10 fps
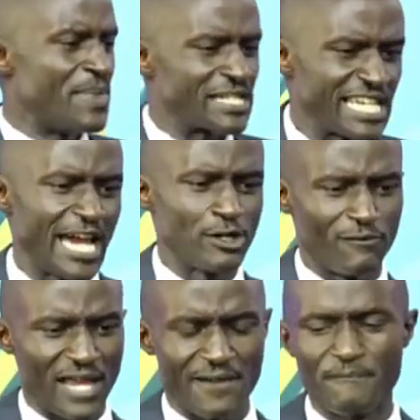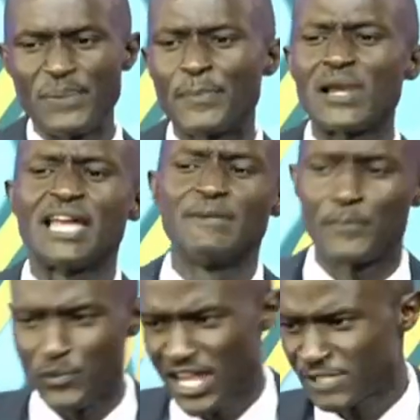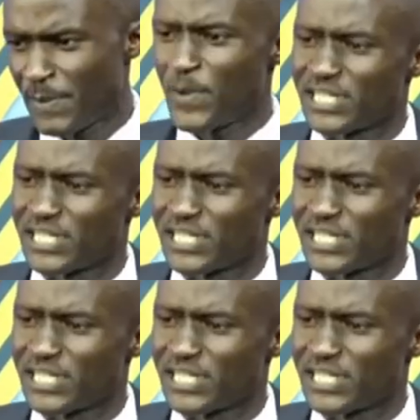they're tired of life. People are depressed. People